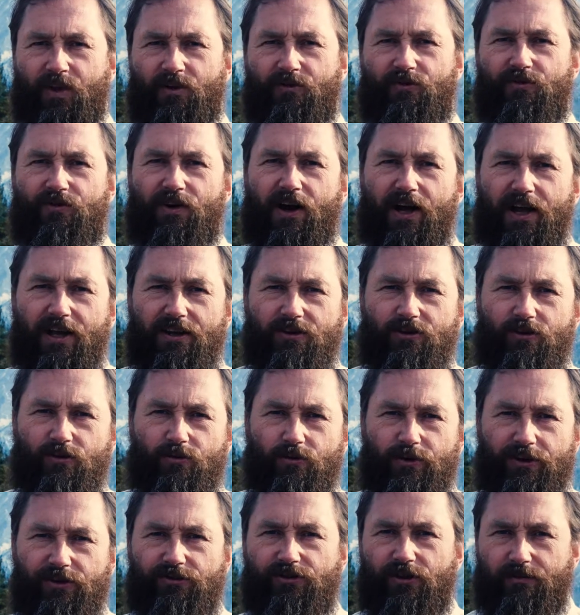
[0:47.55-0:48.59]
Find your
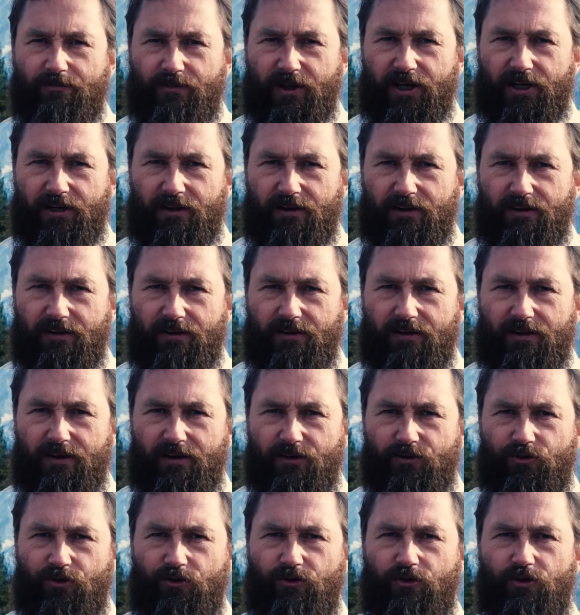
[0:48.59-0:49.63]
reset button
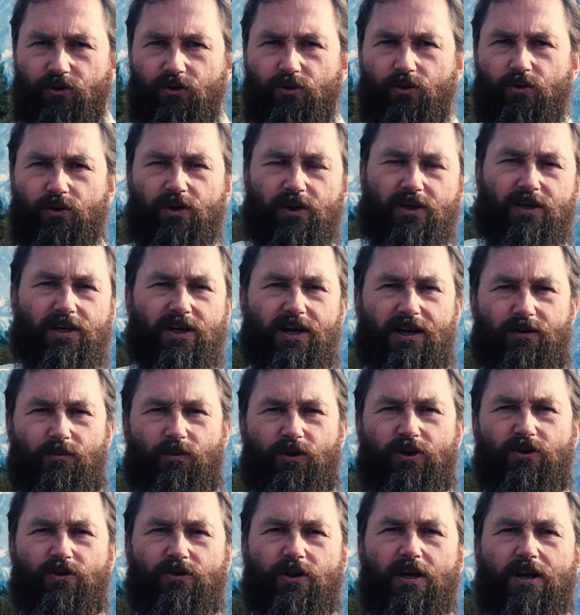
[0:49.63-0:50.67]
so you can get
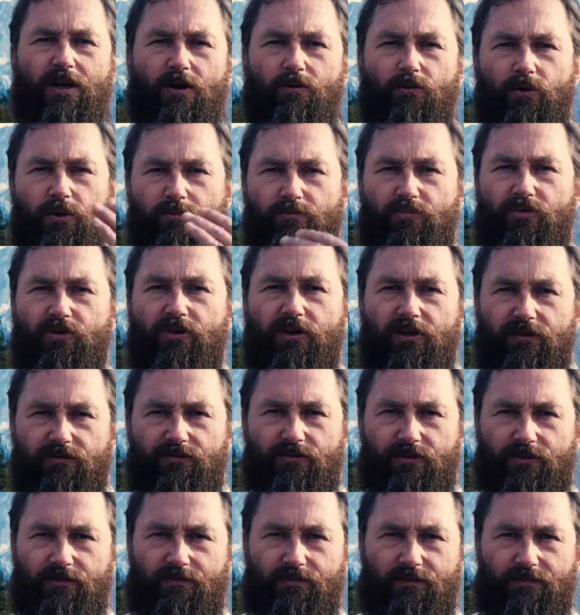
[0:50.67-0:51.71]
a
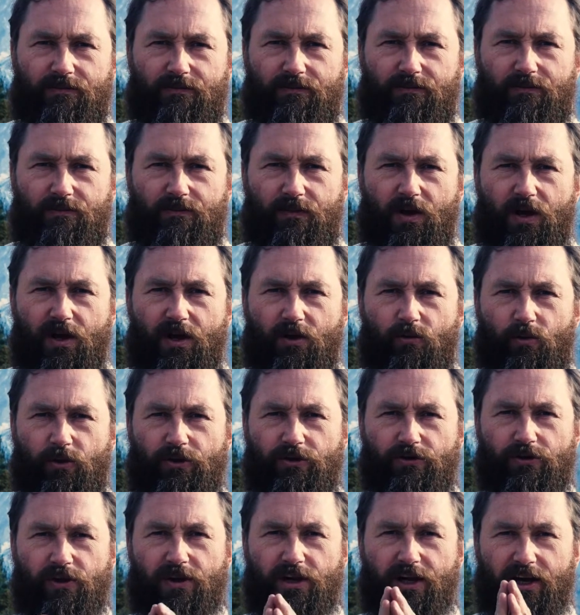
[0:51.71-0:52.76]
reprieve, where
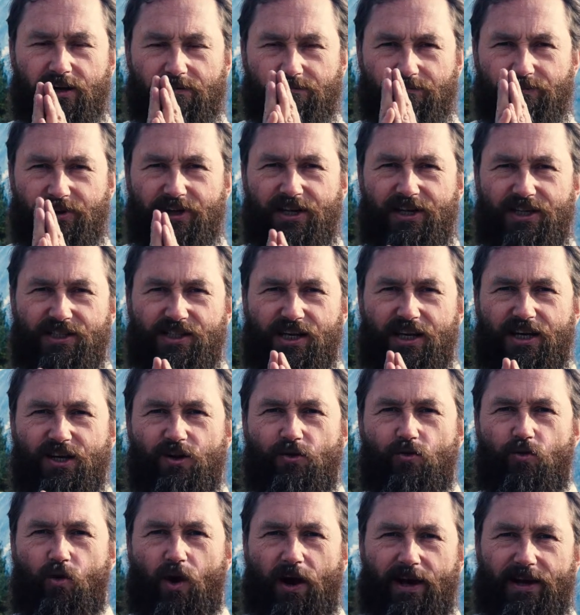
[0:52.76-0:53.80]
you can get peace and
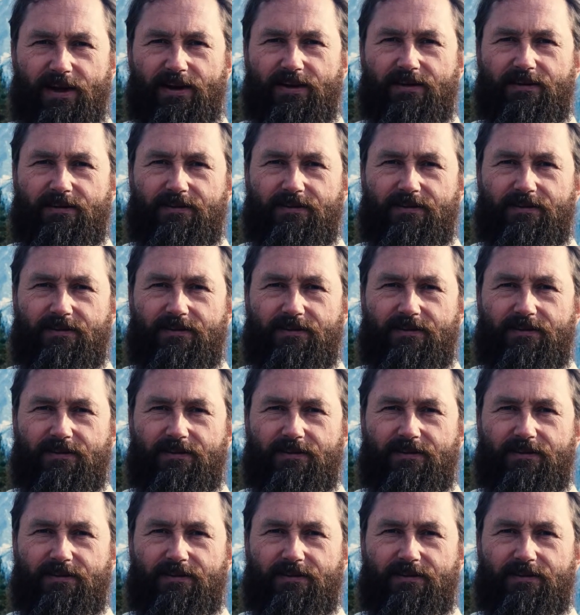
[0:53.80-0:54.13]
quiet.